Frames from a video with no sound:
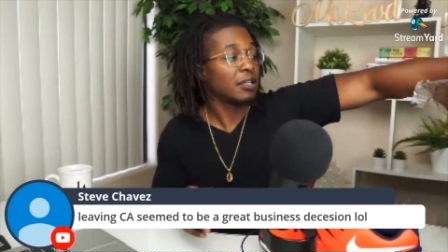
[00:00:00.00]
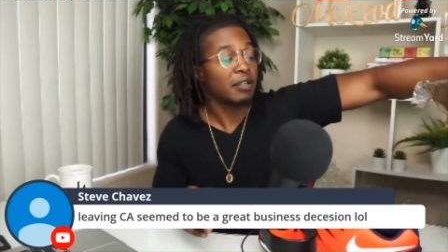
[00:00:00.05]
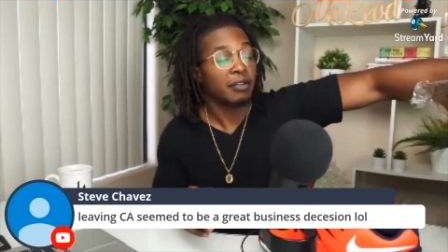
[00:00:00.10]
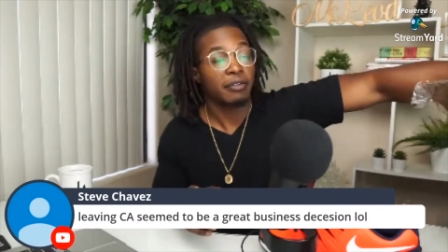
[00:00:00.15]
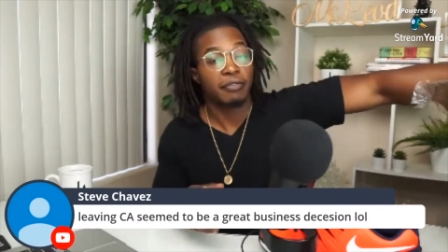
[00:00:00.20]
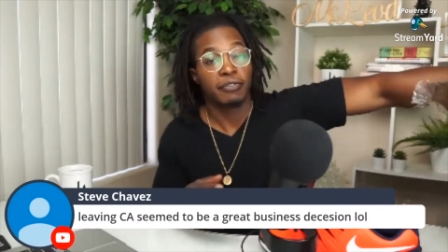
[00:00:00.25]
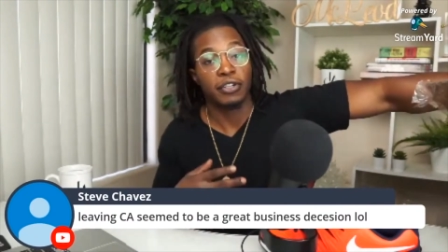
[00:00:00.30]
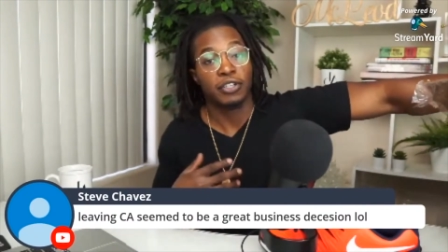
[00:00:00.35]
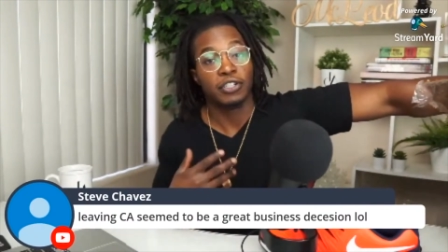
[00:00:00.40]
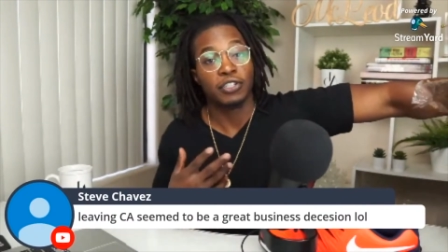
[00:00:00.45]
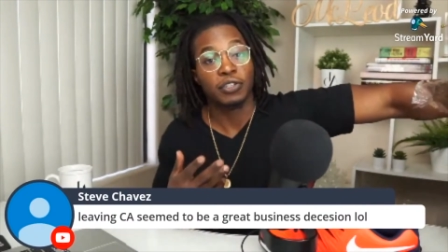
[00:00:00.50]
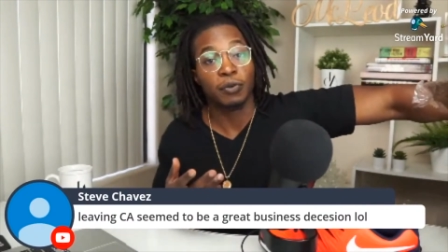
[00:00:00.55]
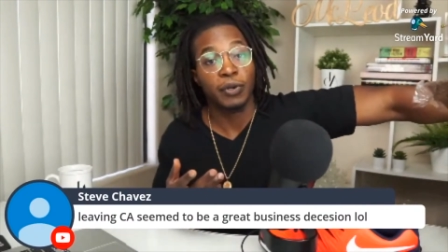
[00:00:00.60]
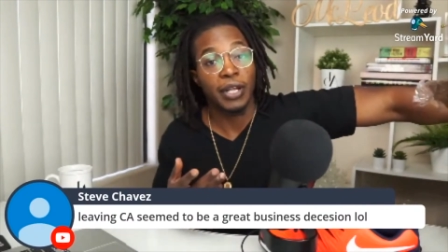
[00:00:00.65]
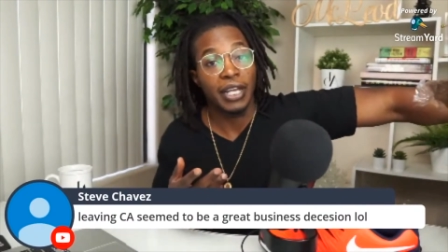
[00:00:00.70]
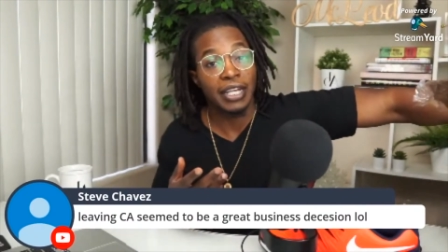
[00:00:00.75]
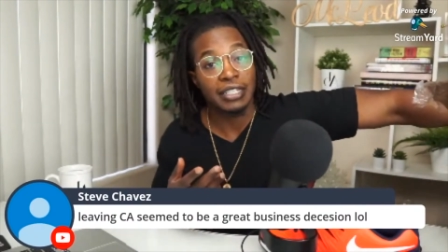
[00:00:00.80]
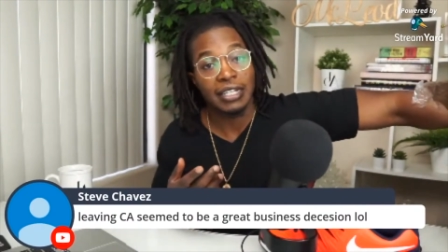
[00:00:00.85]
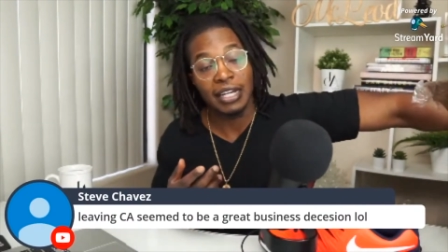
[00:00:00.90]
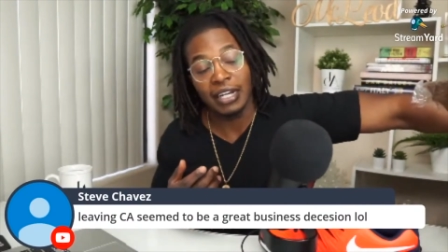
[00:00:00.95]
for the two
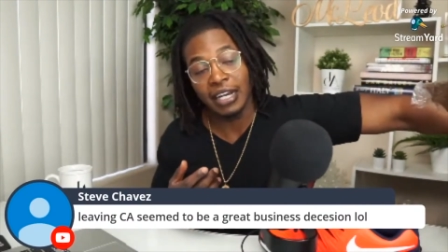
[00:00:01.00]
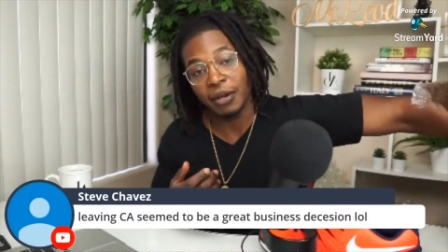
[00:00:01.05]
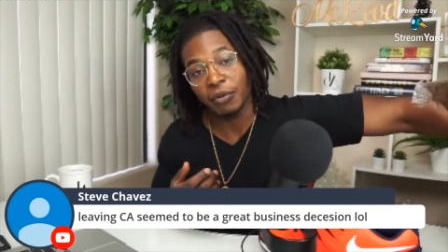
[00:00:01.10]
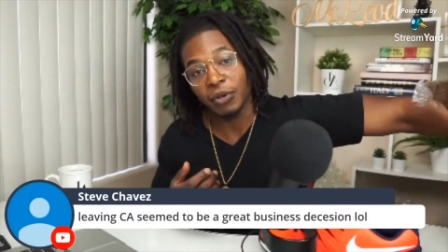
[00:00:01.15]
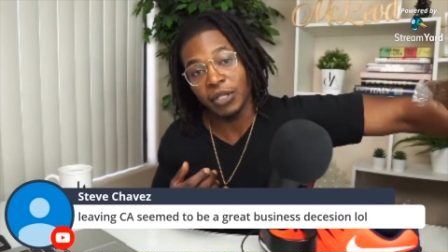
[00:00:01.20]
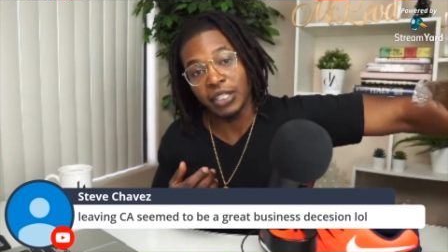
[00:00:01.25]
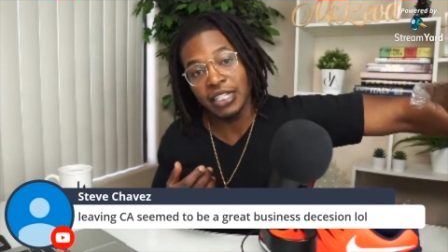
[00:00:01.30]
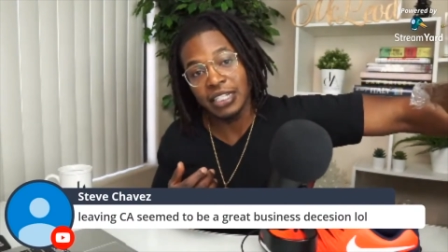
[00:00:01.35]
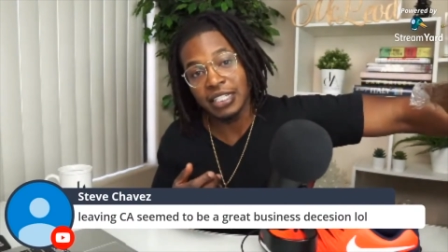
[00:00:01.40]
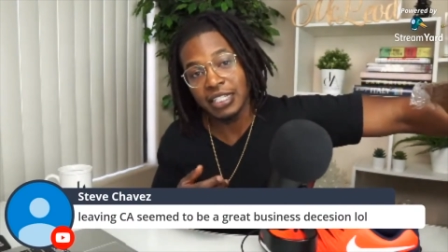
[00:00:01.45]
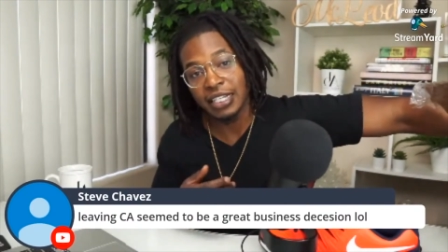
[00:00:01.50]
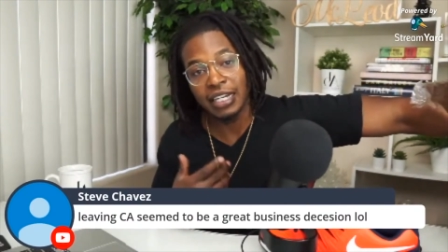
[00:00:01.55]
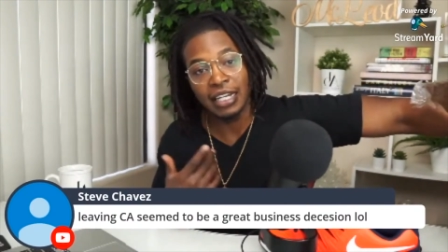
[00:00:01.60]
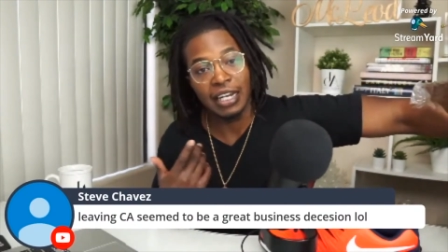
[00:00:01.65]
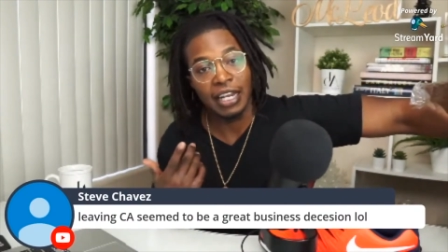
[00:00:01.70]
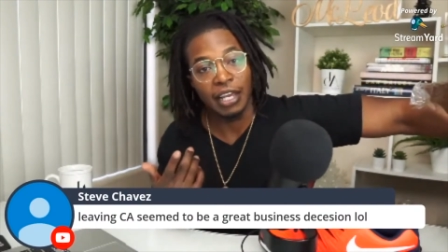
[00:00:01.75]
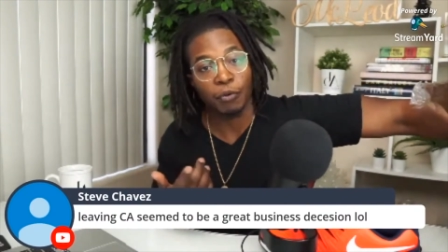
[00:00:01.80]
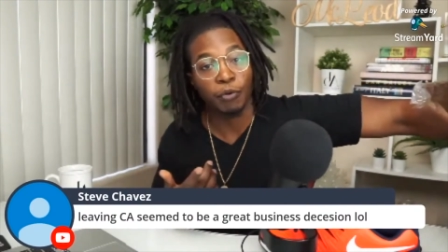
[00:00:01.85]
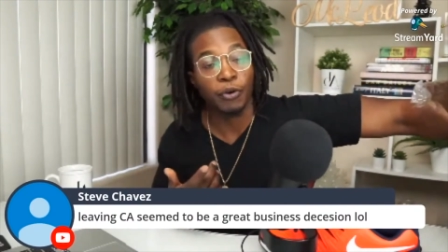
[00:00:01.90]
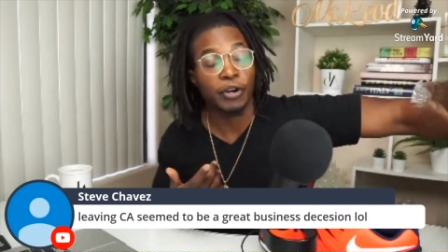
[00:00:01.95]
days that they were listed
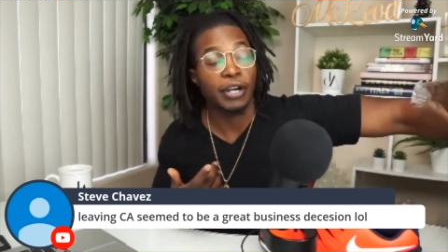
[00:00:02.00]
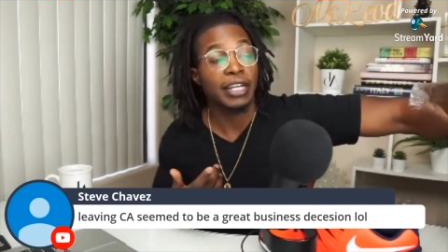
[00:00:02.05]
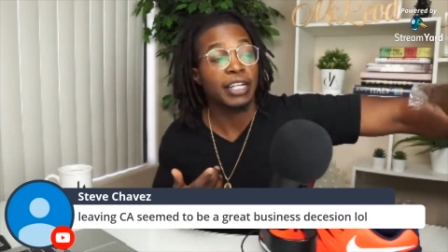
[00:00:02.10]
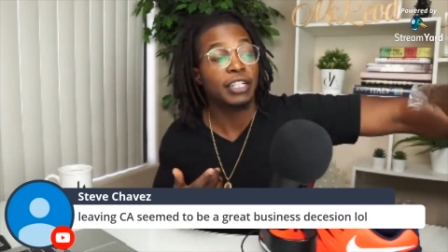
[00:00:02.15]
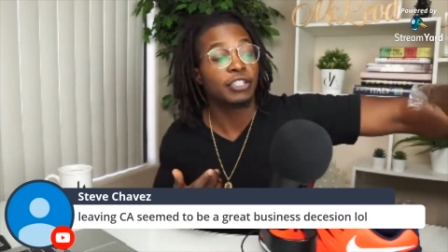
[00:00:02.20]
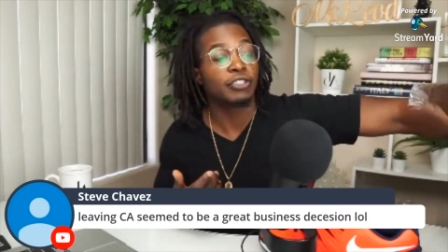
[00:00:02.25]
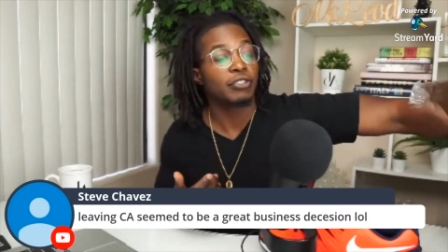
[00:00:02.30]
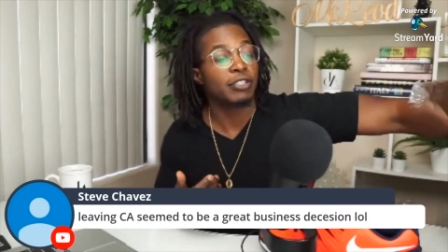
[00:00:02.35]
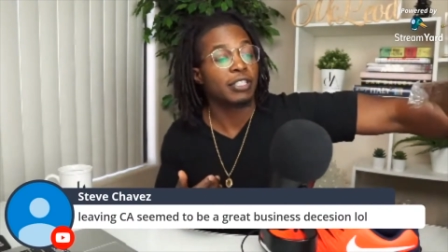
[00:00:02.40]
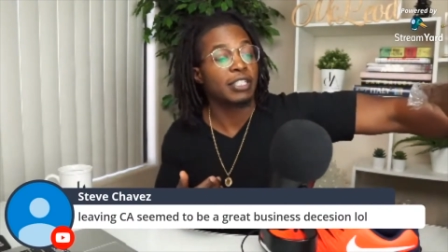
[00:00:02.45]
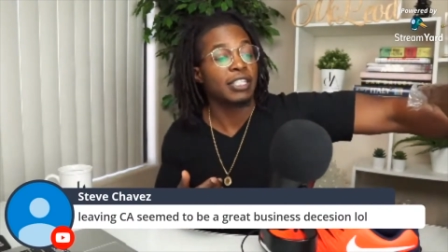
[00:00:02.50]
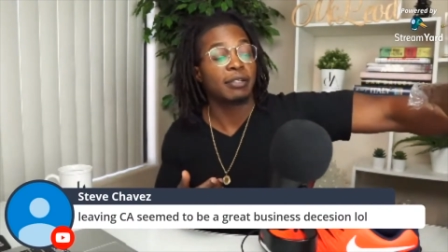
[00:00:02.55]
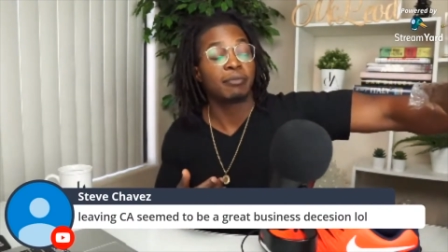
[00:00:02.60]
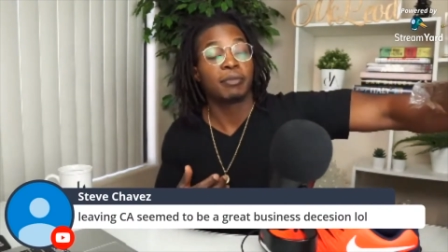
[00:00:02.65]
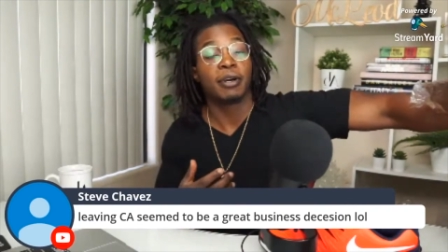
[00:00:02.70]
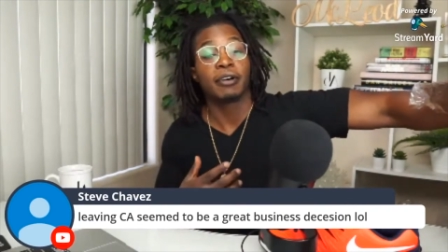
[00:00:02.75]
and they weren't interested.